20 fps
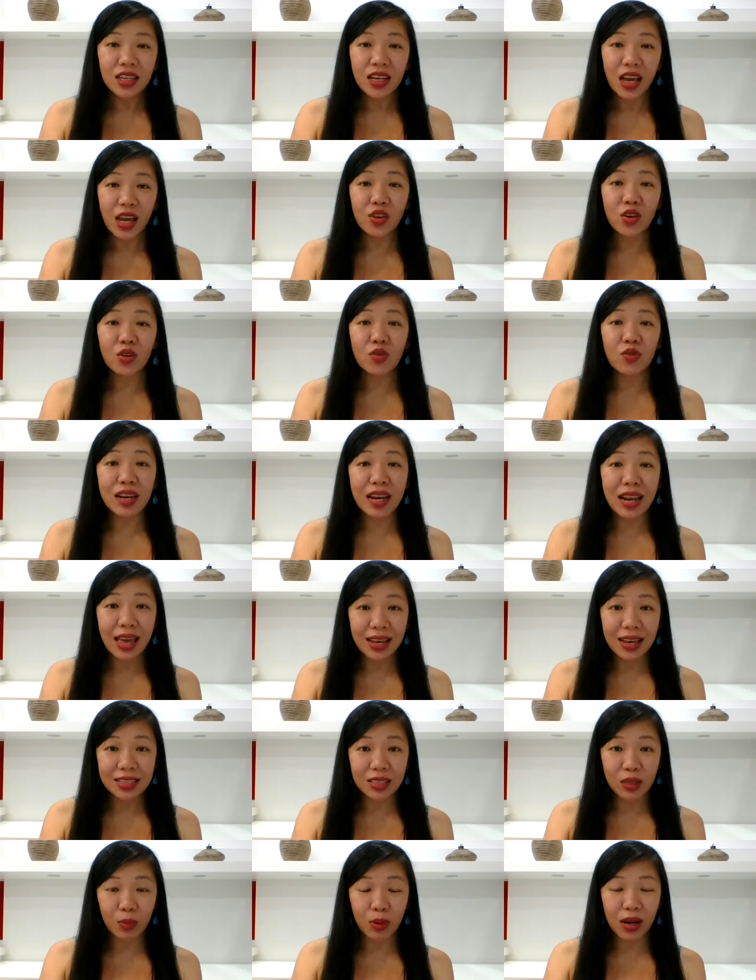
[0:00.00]
and you're
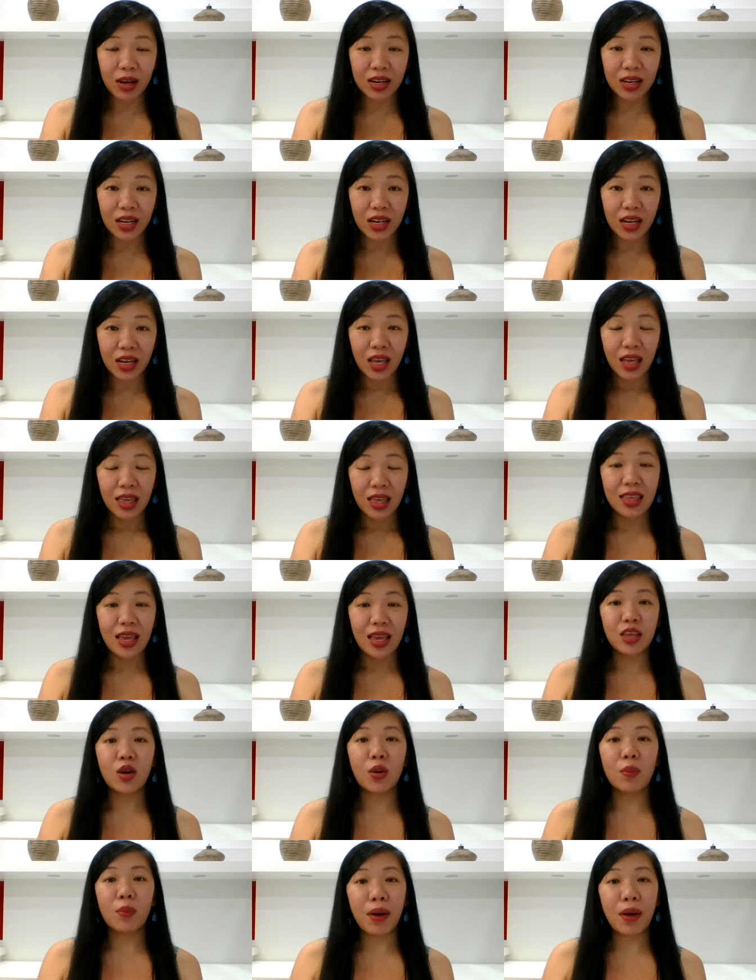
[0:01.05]
relaxed about it, then
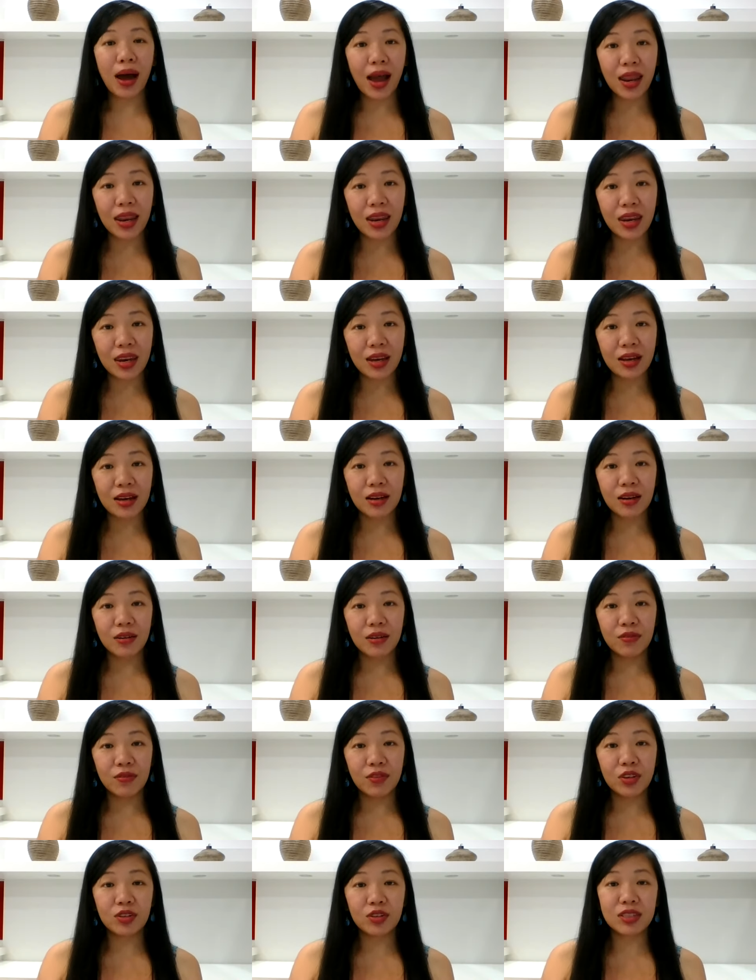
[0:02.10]
your partner
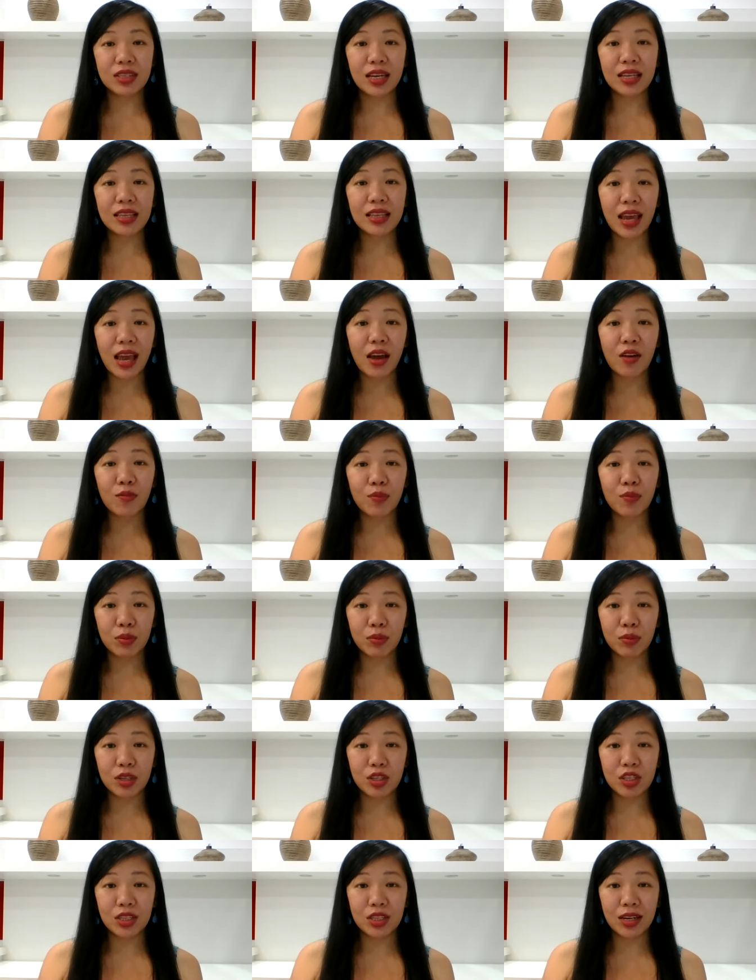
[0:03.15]
feels that they have
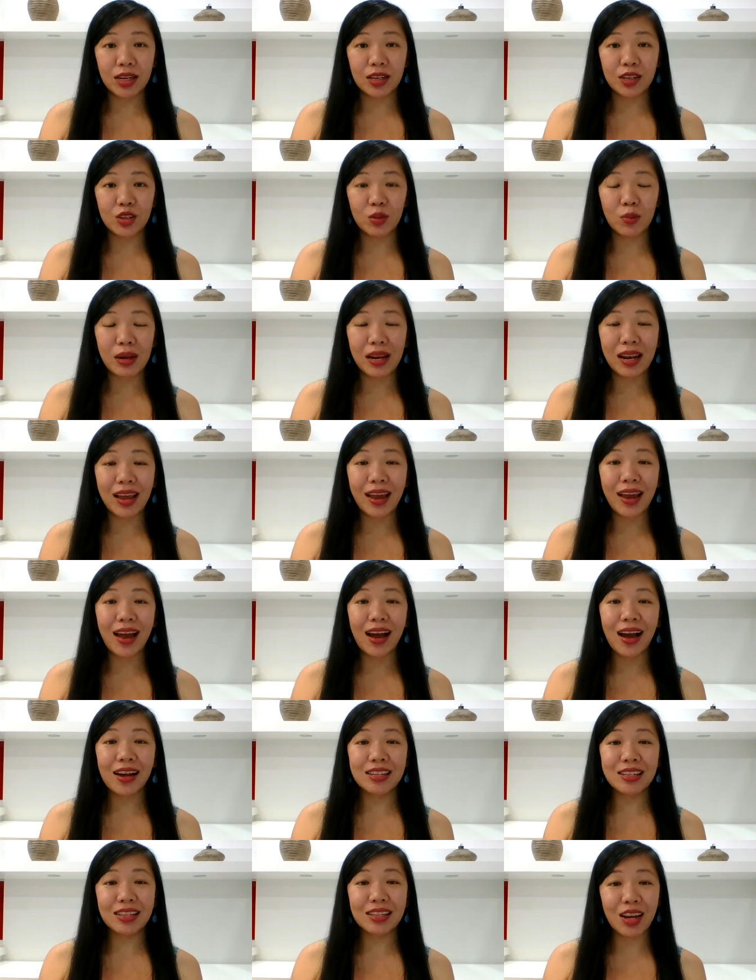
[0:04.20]
permission to be
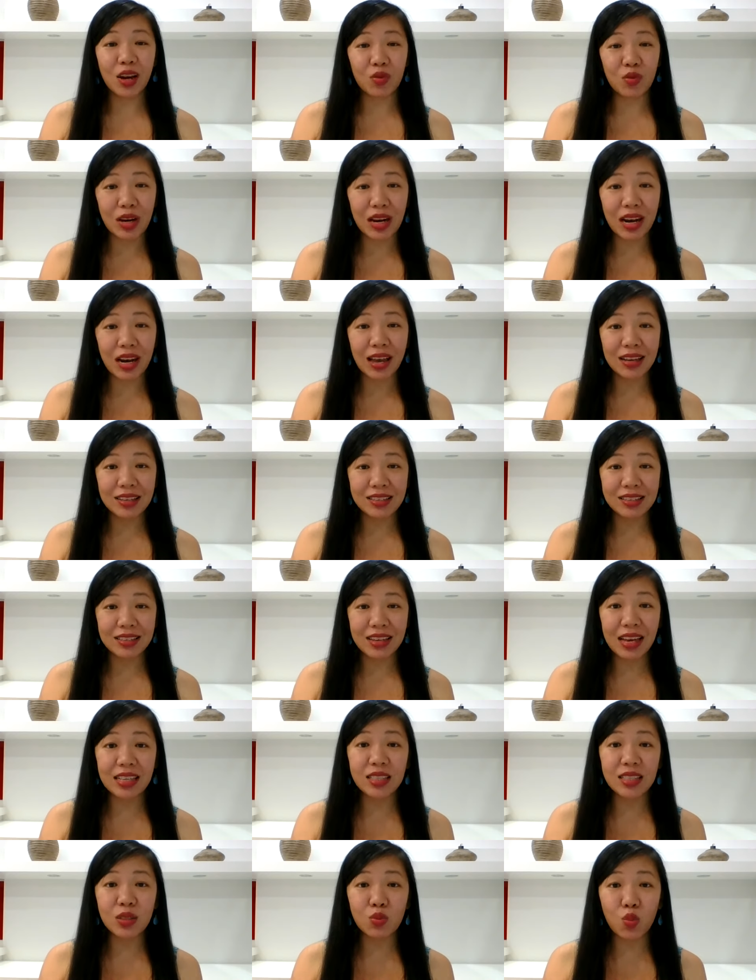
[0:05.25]
lighthearted and relaxed
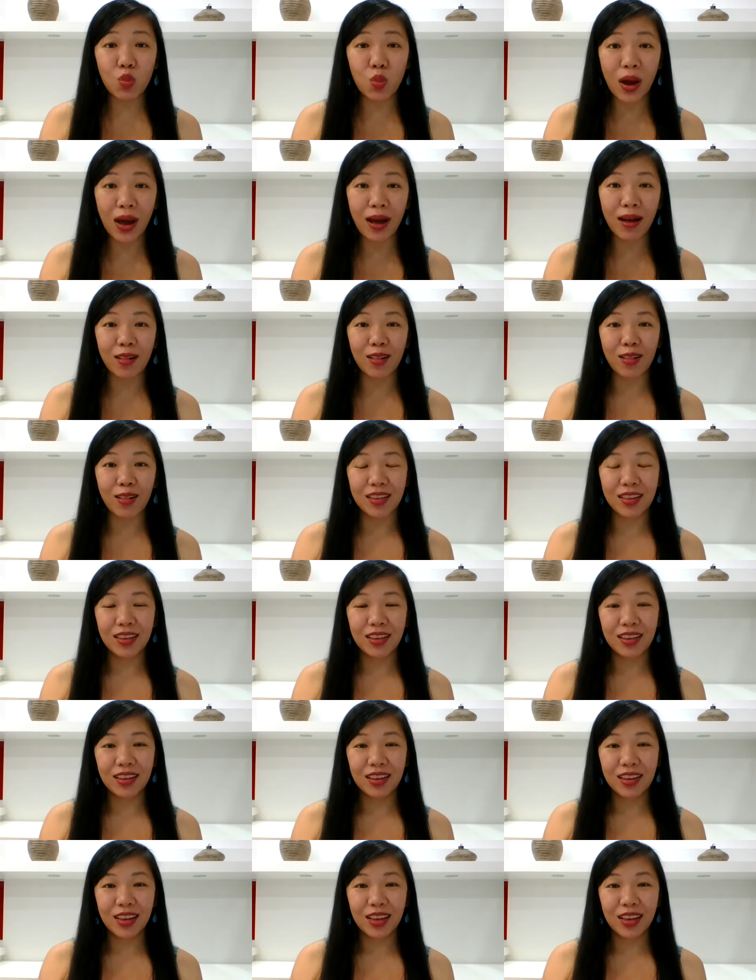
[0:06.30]
as well.
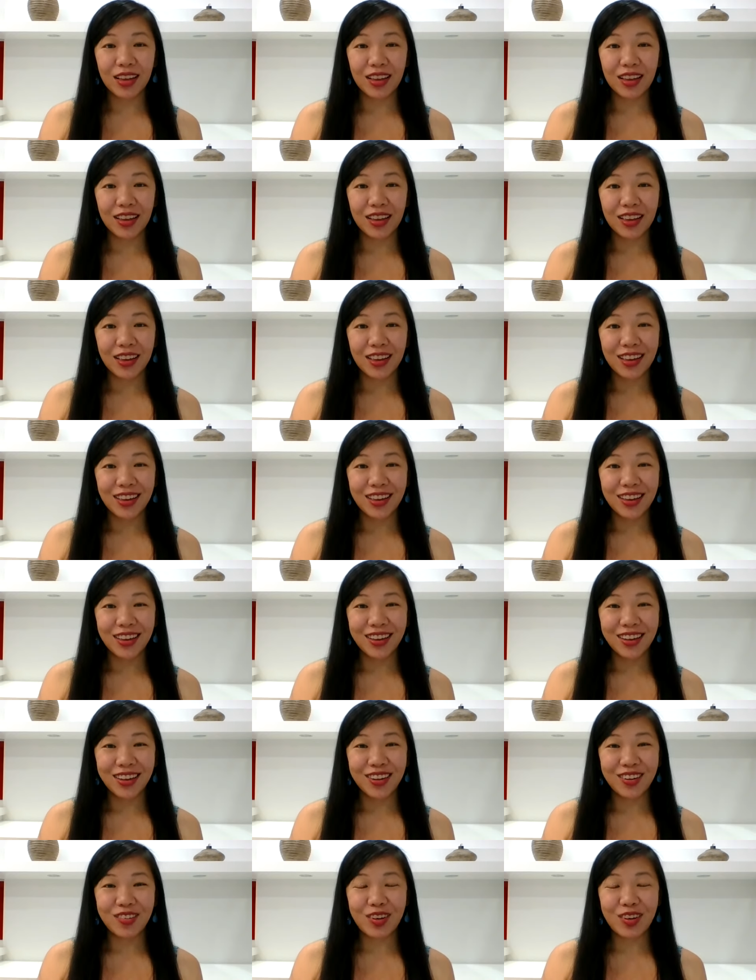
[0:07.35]

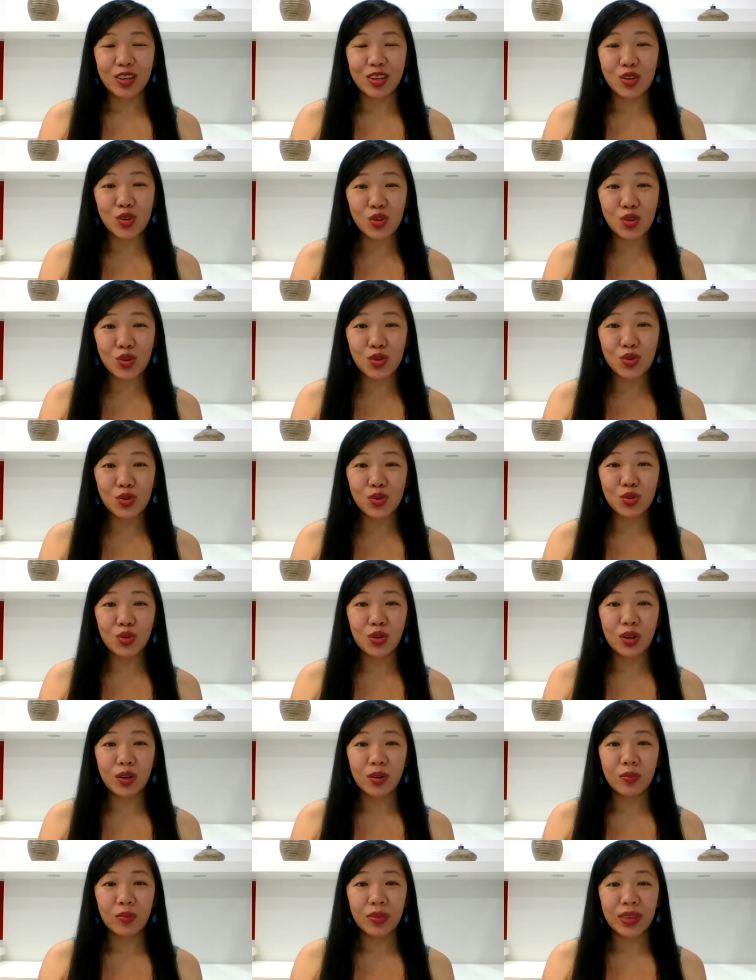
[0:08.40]
When
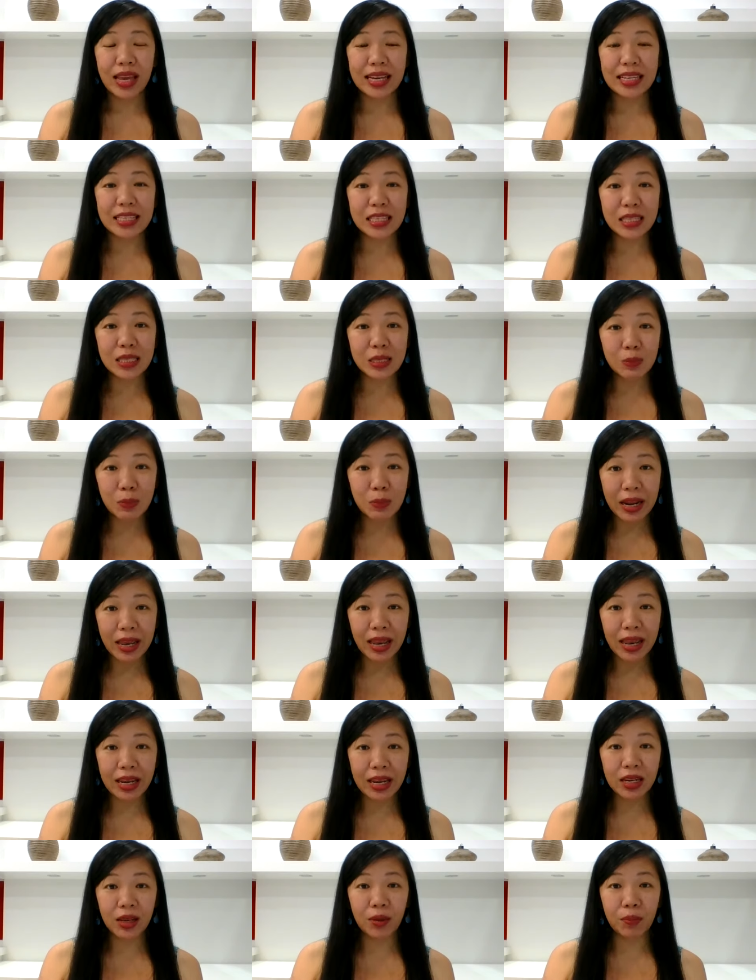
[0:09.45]
you
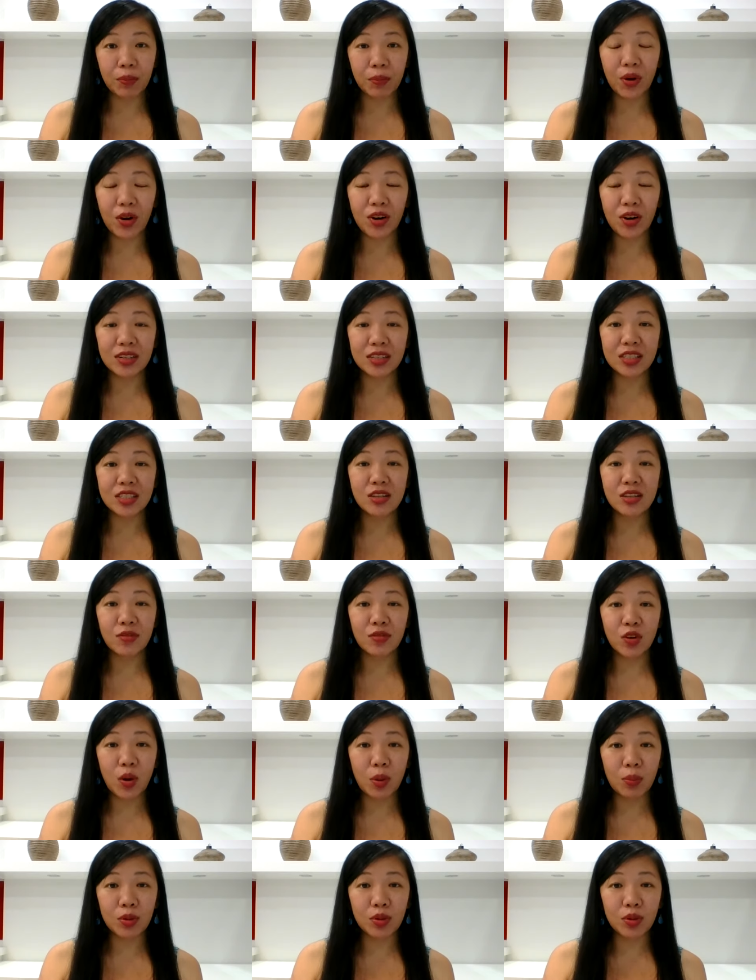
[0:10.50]
explain the importance of
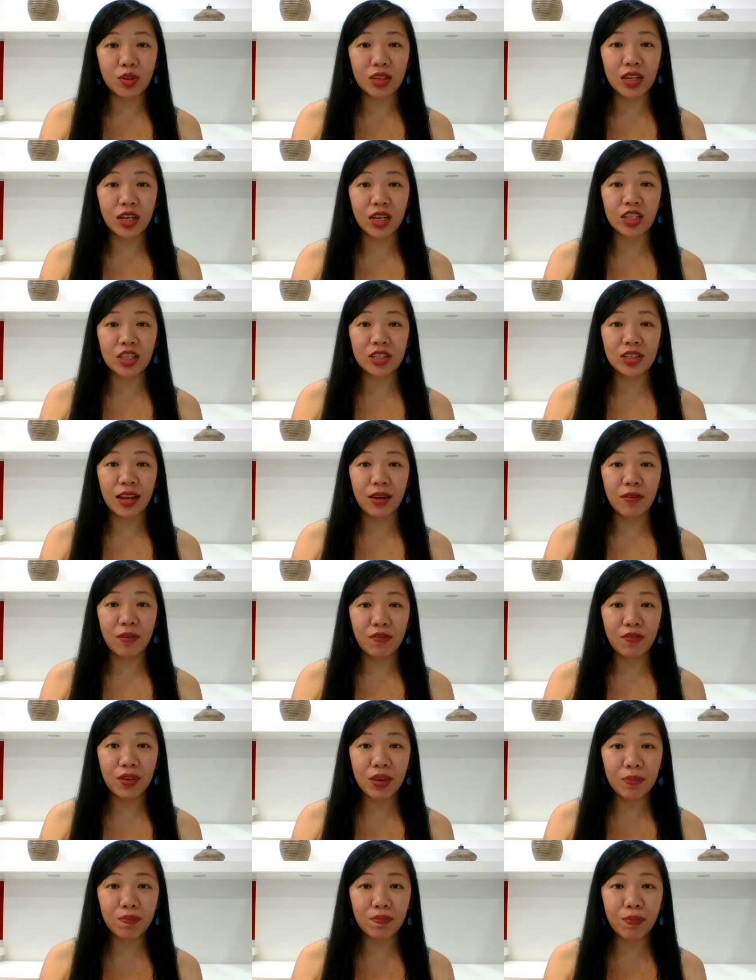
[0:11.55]
communication and
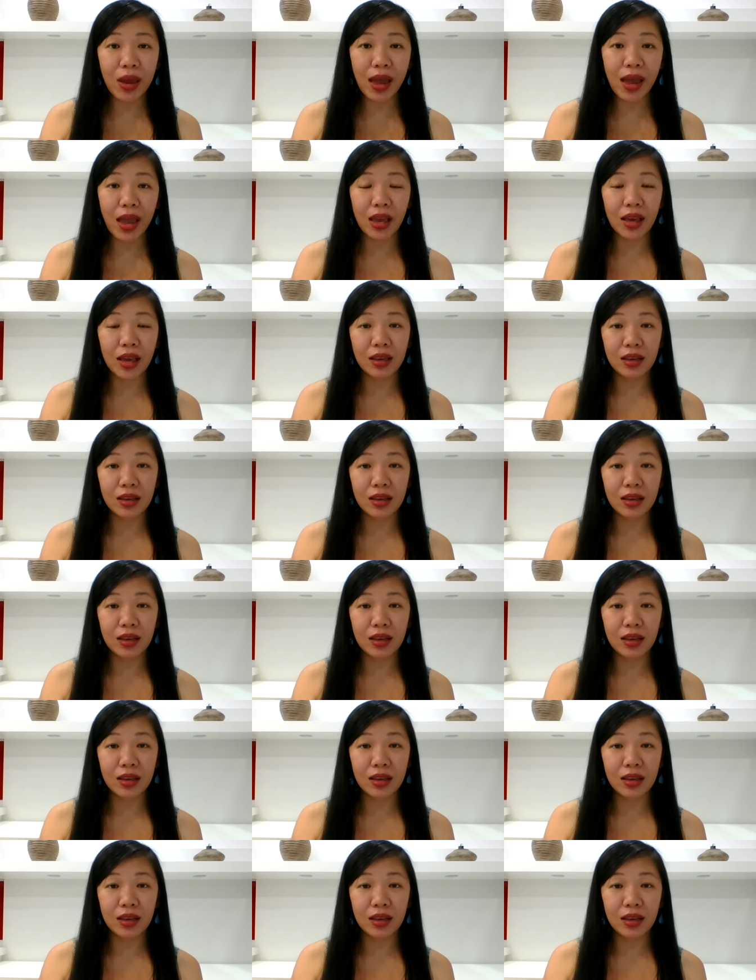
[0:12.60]
feedback,